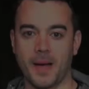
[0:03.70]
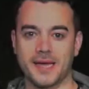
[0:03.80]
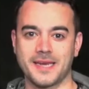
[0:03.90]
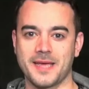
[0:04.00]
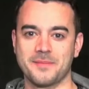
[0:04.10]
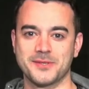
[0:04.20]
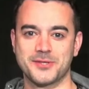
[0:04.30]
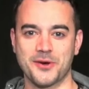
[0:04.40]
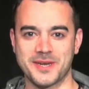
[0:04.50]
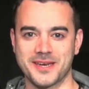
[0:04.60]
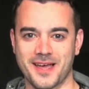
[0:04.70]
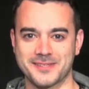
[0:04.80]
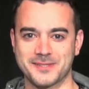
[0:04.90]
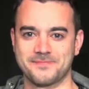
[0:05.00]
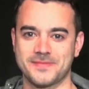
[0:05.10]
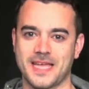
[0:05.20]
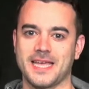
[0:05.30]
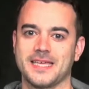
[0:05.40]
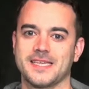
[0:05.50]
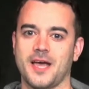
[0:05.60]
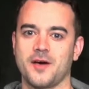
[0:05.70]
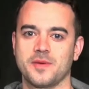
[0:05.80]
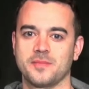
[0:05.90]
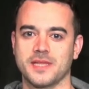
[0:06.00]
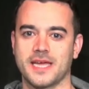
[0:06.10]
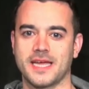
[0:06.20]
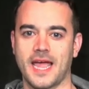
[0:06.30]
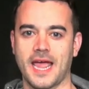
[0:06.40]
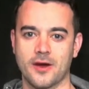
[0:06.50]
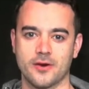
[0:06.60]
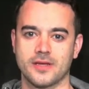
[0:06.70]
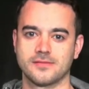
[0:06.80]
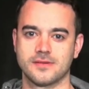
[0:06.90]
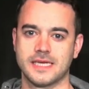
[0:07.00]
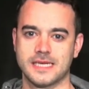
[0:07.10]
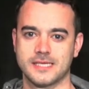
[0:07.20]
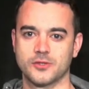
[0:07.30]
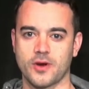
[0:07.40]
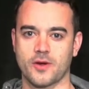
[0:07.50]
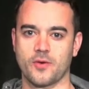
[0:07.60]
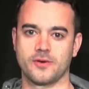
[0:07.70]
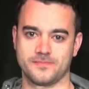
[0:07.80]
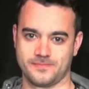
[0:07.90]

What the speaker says: My name is Tony Knotts, and I'll be playing Aaron in Tranquil.